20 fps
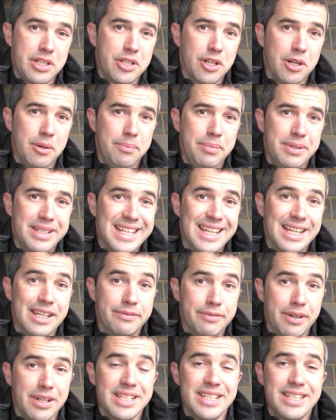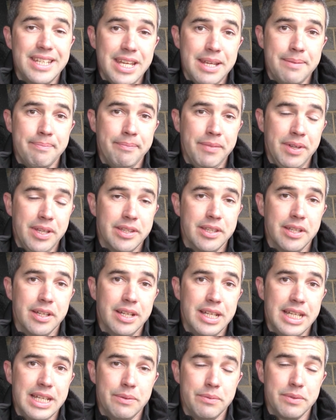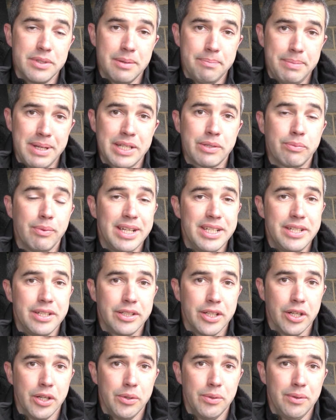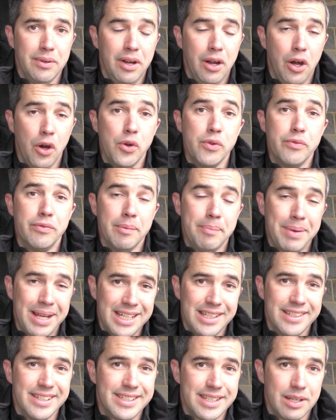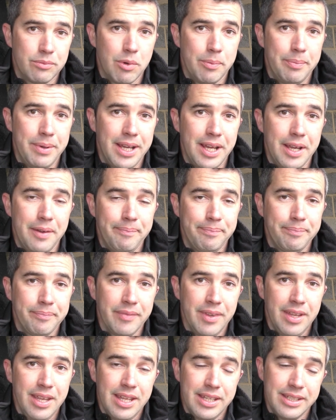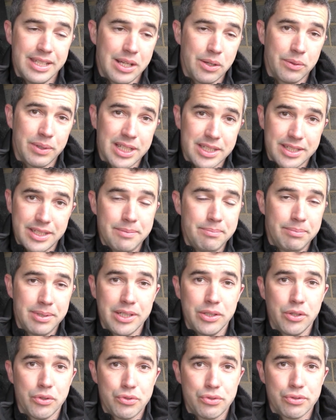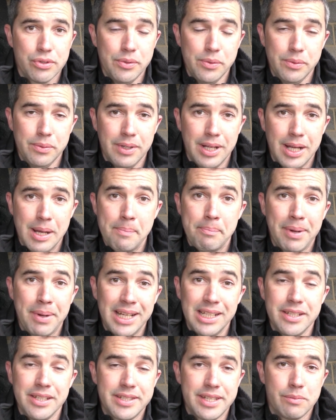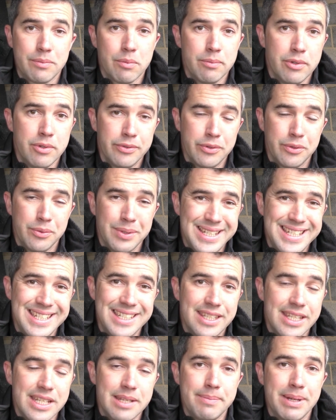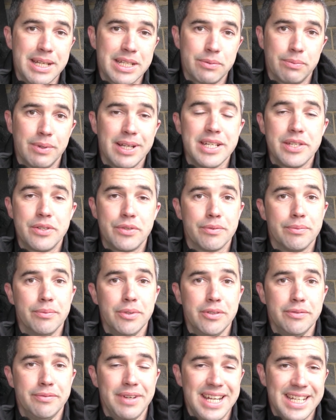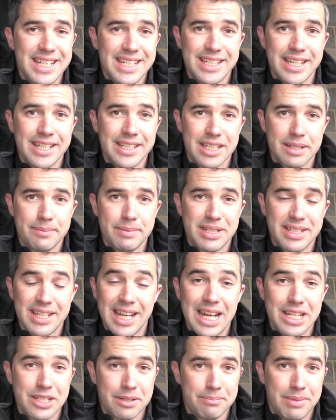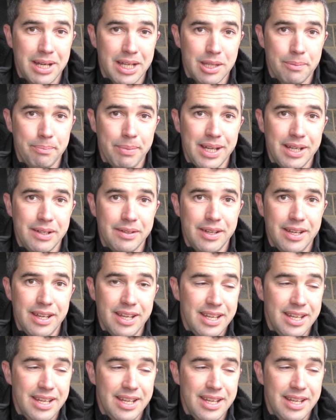shop advised him that it was the best way to go over paintless dent repair. Now, that's simply not true. Paintless dent removal is the best way to remove any dent damage that hasn't marked the paint.